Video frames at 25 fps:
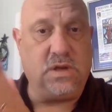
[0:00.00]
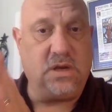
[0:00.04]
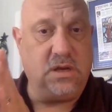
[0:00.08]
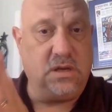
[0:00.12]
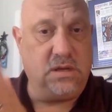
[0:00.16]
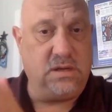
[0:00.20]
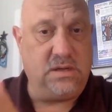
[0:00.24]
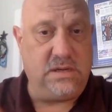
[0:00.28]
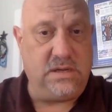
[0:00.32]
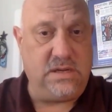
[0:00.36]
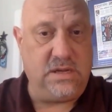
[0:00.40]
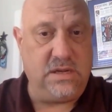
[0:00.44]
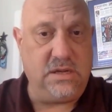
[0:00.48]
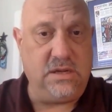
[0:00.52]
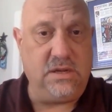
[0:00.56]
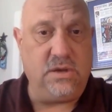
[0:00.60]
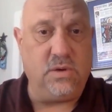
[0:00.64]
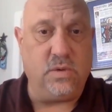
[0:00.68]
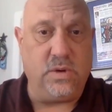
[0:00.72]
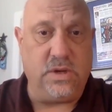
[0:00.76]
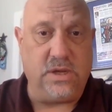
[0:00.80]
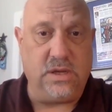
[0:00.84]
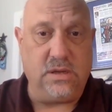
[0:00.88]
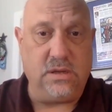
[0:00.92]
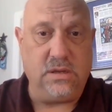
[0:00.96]

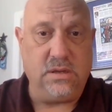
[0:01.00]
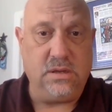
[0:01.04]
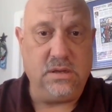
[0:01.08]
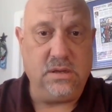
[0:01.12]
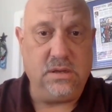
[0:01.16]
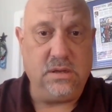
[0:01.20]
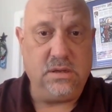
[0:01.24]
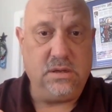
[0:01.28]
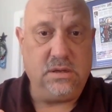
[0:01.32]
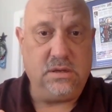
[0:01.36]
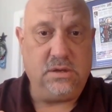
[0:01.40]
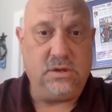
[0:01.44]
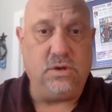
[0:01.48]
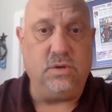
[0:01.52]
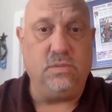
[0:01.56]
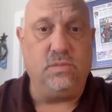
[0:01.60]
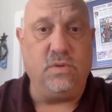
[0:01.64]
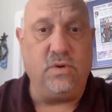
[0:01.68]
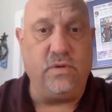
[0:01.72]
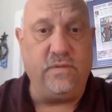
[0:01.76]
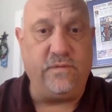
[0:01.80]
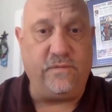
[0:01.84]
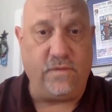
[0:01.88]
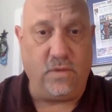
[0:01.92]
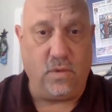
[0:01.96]
continuing to
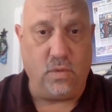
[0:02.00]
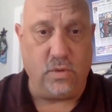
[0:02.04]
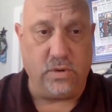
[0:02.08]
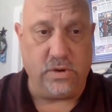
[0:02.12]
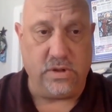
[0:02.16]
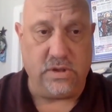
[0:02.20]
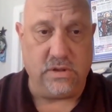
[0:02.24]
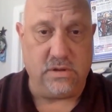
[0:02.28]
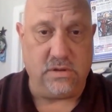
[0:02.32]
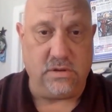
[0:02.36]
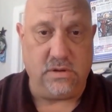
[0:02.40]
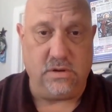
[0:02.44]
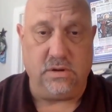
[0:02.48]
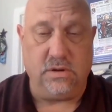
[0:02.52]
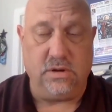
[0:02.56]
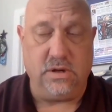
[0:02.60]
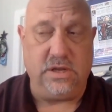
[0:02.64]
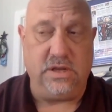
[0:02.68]
move forward this year.